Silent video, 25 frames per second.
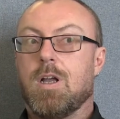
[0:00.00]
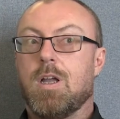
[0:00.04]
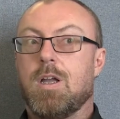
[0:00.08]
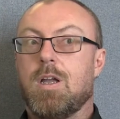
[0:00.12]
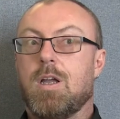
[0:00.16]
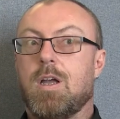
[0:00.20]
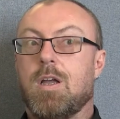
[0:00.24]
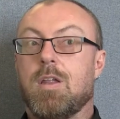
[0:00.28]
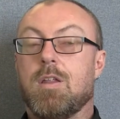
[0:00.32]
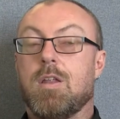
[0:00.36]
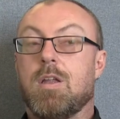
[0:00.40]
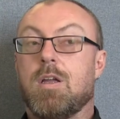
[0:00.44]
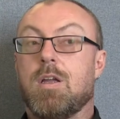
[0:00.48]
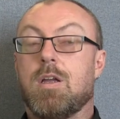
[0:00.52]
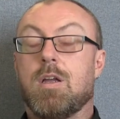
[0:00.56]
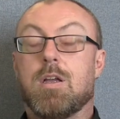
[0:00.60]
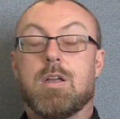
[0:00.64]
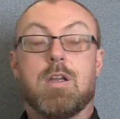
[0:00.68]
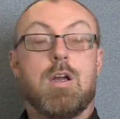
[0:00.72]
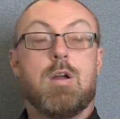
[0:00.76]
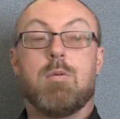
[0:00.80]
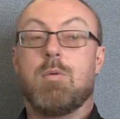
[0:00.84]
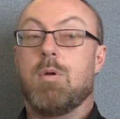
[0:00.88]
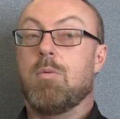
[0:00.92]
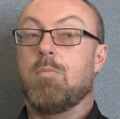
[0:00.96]
I, I, I
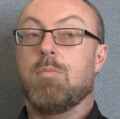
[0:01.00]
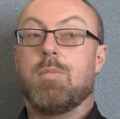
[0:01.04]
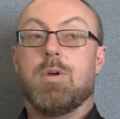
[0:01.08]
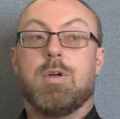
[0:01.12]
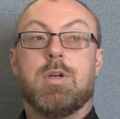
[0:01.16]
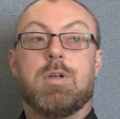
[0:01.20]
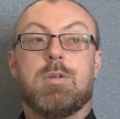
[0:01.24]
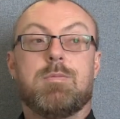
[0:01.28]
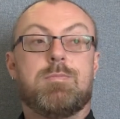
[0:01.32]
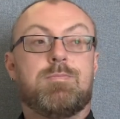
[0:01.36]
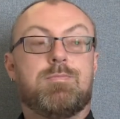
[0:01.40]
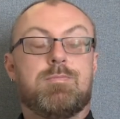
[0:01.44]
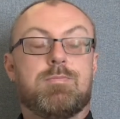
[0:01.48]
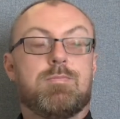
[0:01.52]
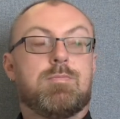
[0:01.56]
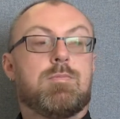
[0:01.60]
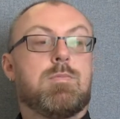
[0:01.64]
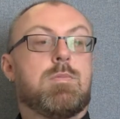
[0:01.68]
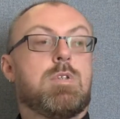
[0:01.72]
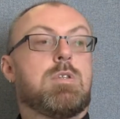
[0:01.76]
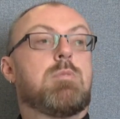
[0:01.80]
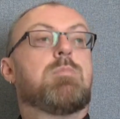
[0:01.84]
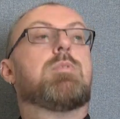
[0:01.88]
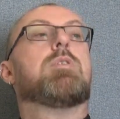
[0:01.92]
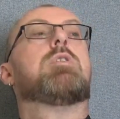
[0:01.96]
can't remember.
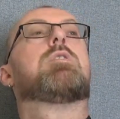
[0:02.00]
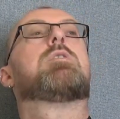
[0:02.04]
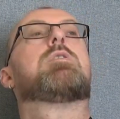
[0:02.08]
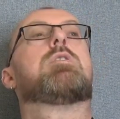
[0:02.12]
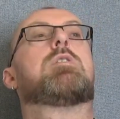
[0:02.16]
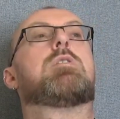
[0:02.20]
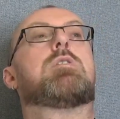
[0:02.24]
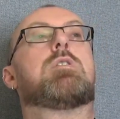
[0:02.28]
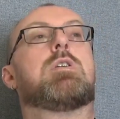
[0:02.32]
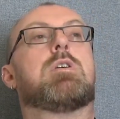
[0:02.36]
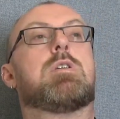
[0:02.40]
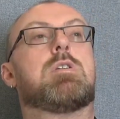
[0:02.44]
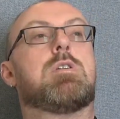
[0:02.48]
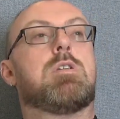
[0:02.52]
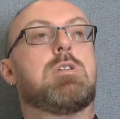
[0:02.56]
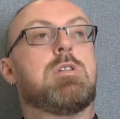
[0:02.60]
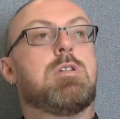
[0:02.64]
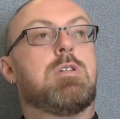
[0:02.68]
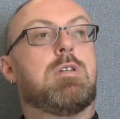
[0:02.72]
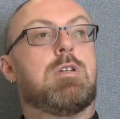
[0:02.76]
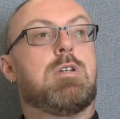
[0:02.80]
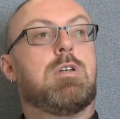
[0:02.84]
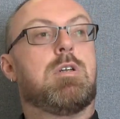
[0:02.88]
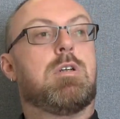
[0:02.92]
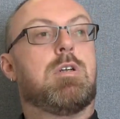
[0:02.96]
It's a bit Sussex,
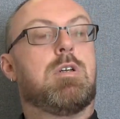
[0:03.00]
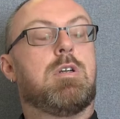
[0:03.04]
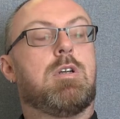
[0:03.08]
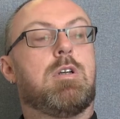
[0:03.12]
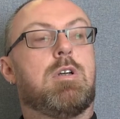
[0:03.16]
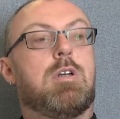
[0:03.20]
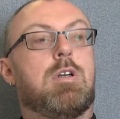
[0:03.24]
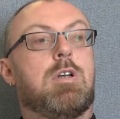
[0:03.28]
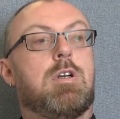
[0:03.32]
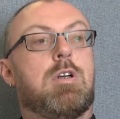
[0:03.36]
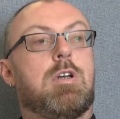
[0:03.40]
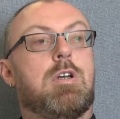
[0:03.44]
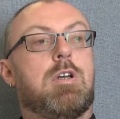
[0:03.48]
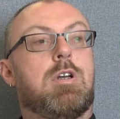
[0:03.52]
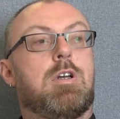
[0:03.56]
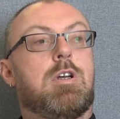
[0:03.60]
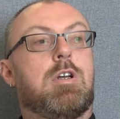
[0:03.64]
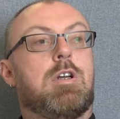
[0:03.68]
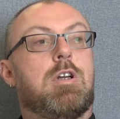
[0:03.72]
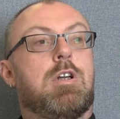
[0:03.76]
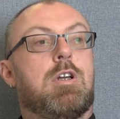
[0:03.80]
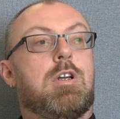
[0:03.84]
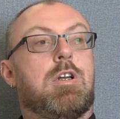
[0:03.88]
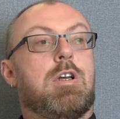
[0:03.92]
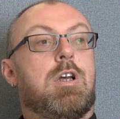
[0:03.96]
isn't it?
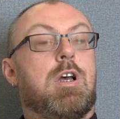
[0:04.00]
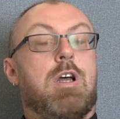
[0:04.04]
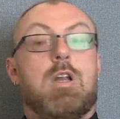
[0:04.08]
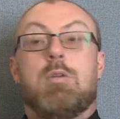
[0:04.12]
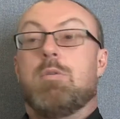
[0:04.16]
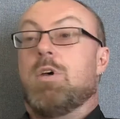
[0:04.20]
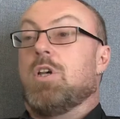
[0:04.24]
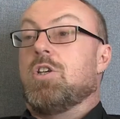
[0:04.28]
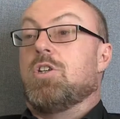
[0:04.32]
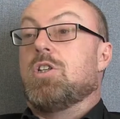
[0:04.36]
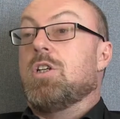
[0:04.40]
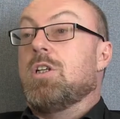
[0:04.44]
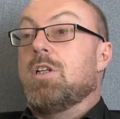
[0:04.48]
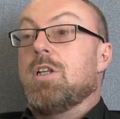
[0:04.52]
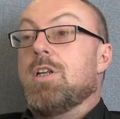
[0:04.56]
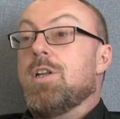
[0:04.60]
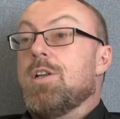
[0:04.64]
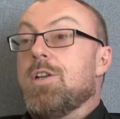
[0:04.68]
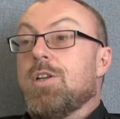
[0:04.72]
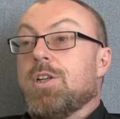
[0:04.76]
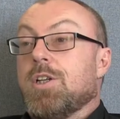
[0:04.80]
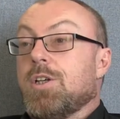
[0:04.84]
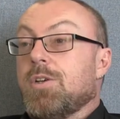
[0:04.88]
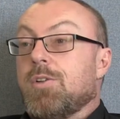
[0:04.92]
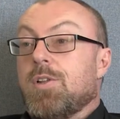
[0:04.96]
Mm. Anyway, she
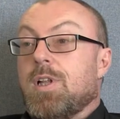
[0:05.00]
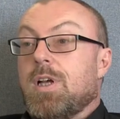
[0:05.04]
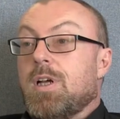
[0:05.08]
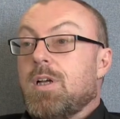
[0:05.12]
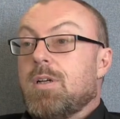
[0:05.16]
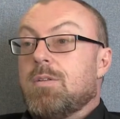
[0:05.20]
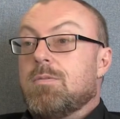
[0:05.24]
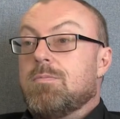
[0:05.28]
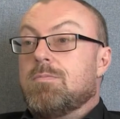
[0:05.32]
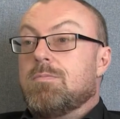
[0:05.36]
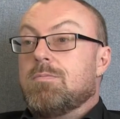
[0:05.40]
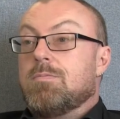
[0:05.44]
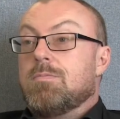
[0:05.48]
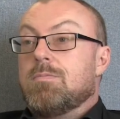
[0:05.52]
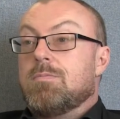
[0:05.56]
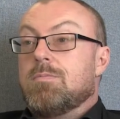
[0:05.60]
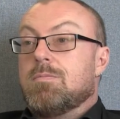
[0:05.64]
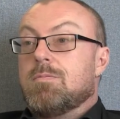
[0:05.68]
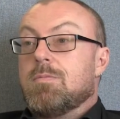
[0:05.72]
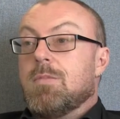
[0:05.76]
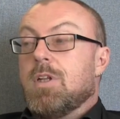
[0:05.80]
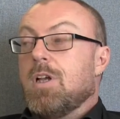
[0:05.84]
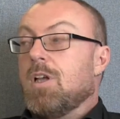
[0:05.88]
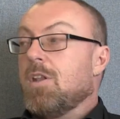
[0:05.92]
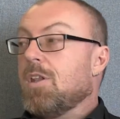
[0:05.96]
didn't do that.
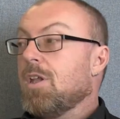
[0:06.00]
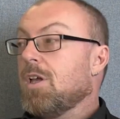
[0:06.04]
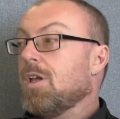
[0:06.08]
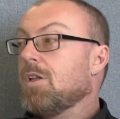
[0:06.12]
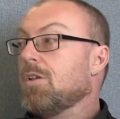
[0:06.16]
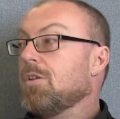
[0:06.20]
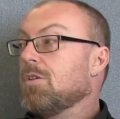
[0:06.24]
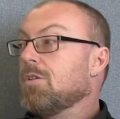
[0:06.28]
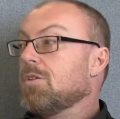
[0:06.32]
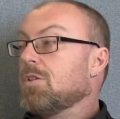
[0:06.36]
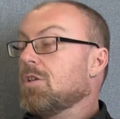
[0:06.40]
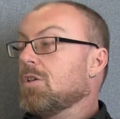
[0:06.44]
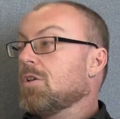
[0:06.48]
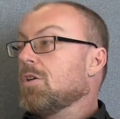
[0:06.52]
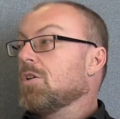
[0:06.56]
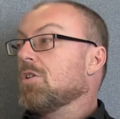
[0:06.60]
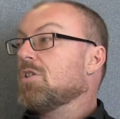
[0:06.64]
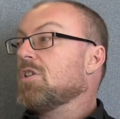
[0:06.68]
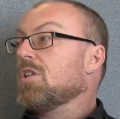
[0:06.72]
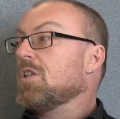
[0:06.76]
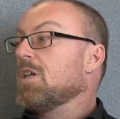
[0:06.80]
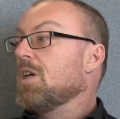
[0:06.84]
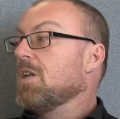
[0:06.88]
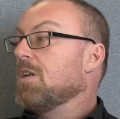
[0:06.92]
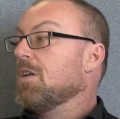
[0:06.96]
And then she got
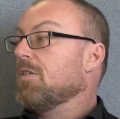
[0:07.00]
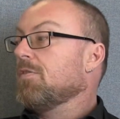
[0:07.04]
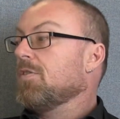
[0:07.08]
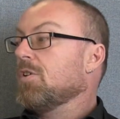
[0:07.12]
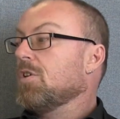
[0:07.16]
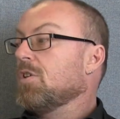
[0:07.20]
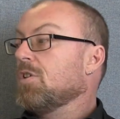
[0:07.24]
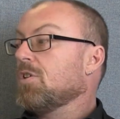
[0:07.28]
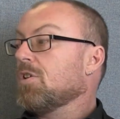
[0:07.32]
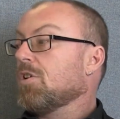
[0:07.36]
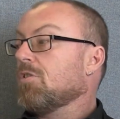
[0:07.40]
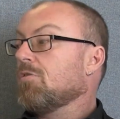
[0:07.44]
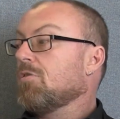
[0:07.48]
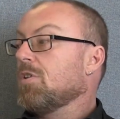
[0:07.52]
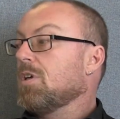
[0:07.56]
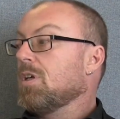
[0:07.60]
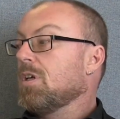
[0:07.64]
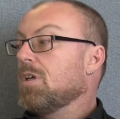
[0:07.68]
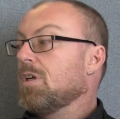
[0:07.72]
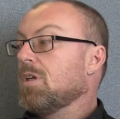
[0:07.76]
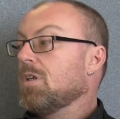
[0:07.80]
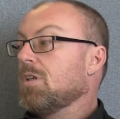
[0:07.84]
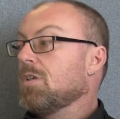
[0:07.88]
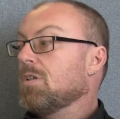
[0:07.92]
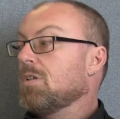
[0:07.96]
to the end of her
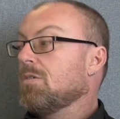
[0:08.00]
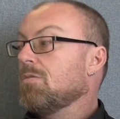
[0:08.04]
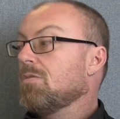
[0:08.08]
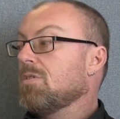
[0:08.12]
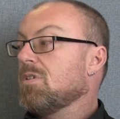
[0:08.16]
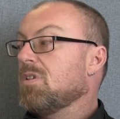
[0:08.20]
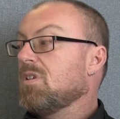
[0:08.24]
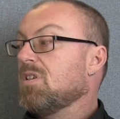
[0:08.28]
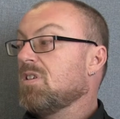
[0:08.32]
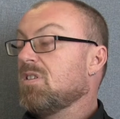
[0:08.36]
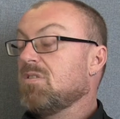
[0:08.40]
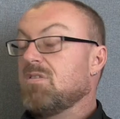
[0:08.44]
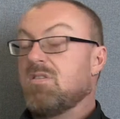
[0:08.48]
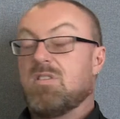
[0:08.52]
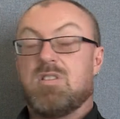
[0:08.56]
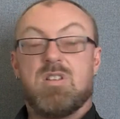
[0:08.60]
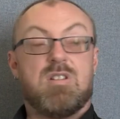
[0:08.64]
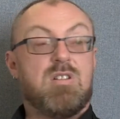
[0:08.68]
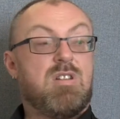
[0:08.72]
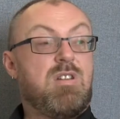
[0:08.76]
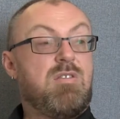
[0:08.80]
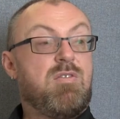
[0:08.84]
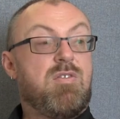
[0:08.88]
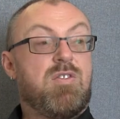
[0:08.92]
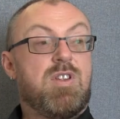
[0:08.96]
degree and she was like, I
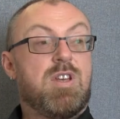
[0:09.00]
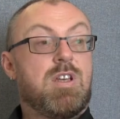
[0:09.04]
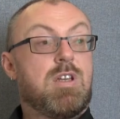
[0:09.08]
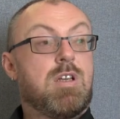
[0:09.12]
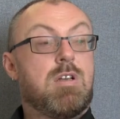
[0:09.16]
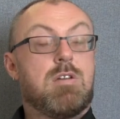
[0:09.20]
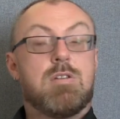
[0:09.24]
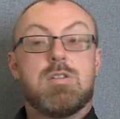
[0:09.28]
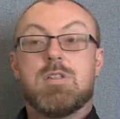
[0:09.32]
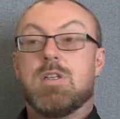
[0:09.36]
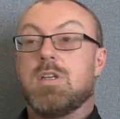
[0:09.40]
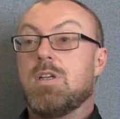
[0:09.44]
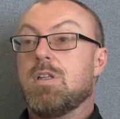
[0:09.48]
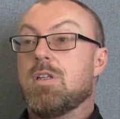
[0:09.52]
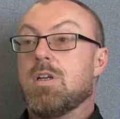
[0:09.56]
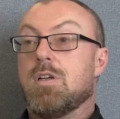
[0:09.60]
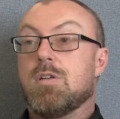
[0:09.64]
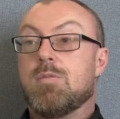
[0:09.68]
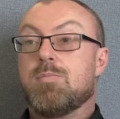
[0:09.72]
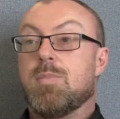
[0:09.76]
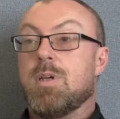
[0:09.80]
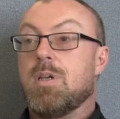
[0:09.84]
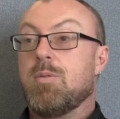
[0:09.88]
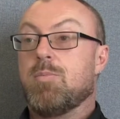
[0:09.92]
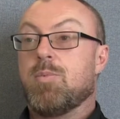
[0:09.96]
don't even think I'll see
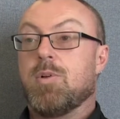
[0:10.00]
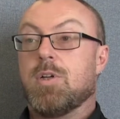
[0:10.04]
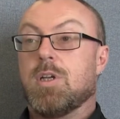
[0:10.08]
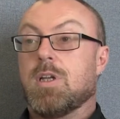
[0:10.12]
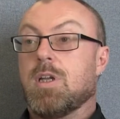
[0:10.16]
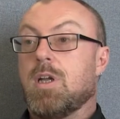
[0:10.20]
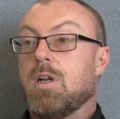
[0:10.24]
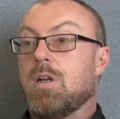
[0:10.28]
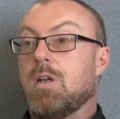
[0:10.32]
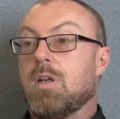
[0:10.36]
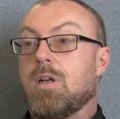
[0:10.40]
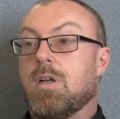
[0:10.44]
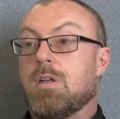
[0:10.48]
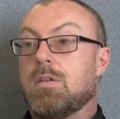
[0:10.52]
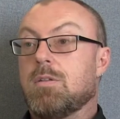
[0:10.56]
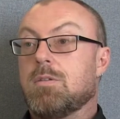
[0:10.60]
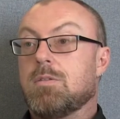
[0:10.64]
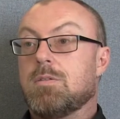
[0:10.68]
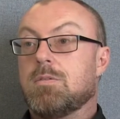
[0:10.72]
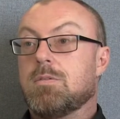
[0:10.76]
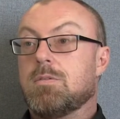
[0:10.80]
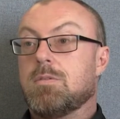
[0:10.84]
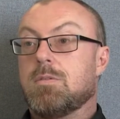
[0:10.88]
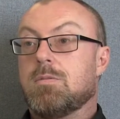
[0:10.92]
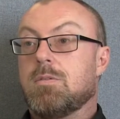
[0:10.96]
those people again
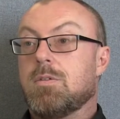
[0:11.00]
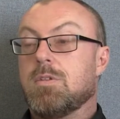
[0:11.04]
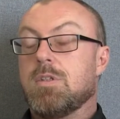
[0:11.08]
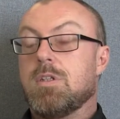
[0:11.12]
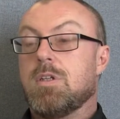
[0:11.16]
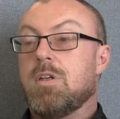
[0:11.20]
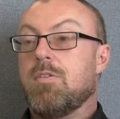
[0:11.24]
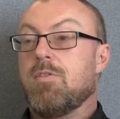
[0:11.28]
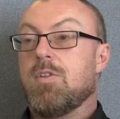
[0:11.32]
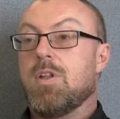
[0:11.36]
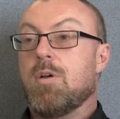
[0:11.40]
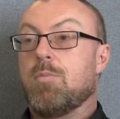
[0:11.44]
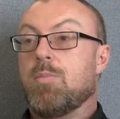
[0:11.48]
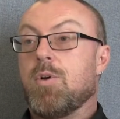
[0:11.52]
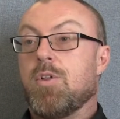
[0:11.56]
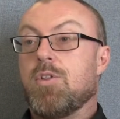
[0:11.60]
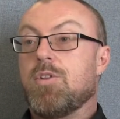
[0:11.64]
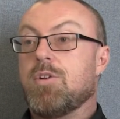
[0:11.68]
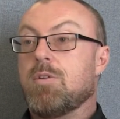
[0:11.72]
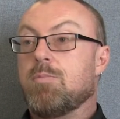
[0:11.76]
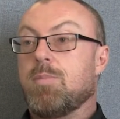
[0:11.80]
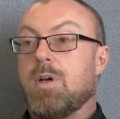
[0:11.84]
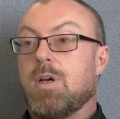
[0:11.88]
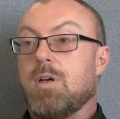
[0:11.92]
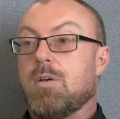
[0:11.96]
now. I wasn't yeah. even that
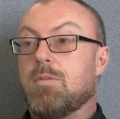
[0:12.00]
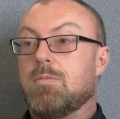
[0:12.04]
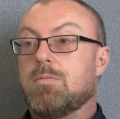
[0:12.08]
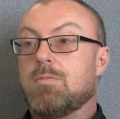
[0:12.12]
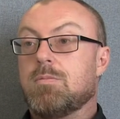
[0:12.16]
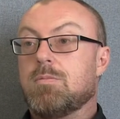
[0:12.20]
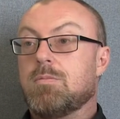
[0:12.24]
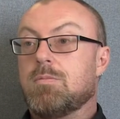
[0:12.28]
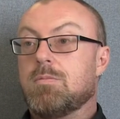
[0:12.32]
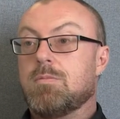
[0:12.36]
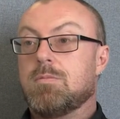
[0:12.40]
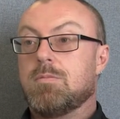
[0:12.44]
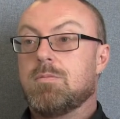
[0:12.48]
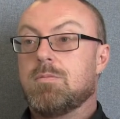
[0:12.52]
bothered about them.